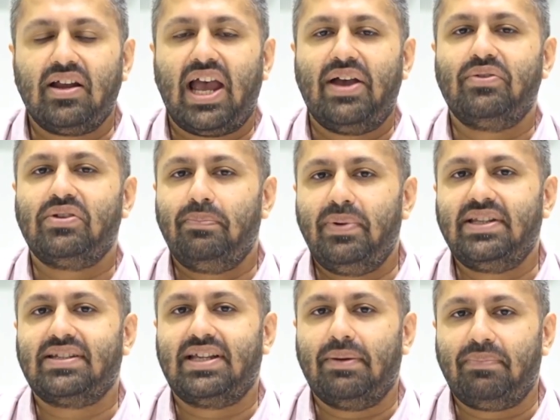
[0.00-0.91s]
I was a bit
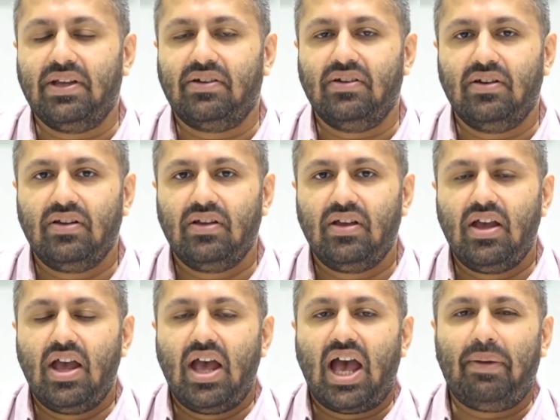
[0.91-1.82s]
skeptical.
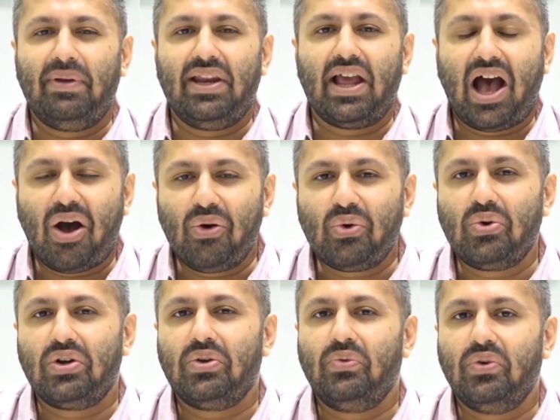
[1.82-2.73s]
I mean, how
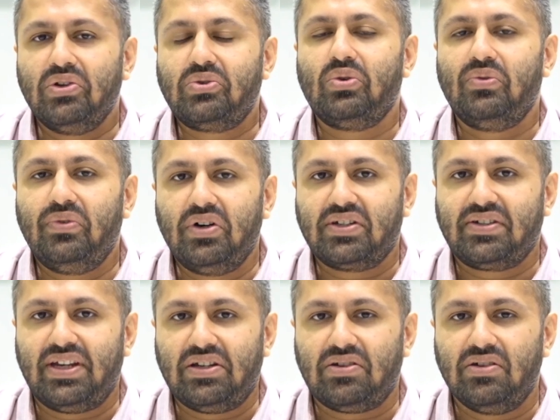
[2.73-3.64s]
could a virtual
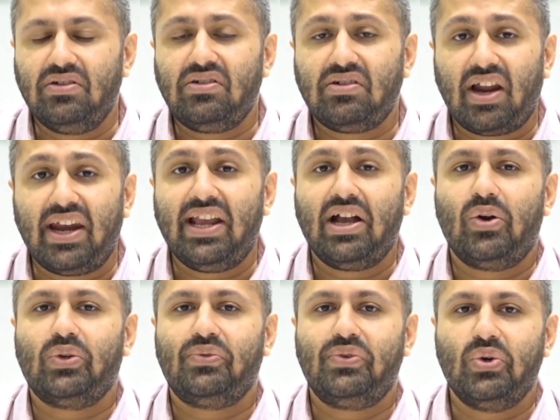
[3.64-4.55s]
workstation running out
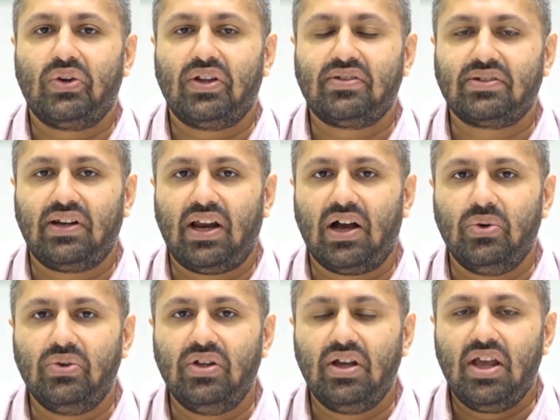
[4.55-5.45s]
of Yotta's
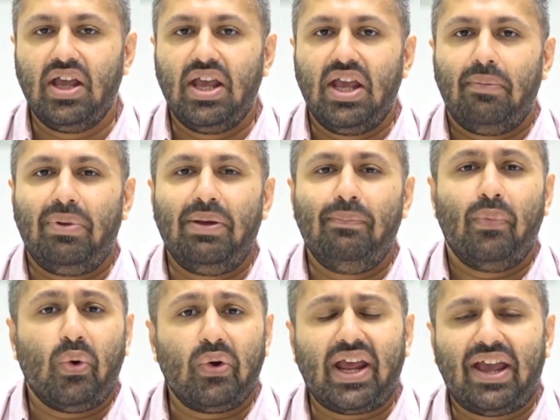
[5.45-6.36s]
cloud be
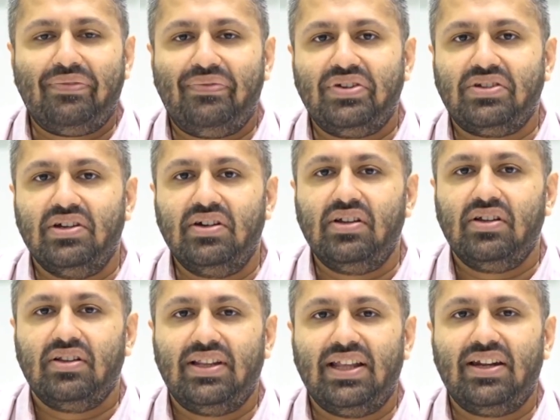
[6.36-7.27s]
more efficient
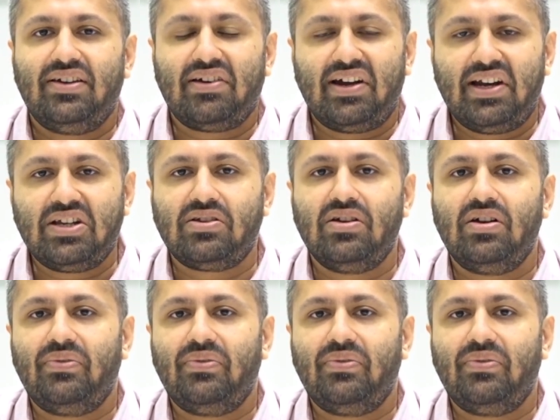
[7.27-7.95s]
than a traditional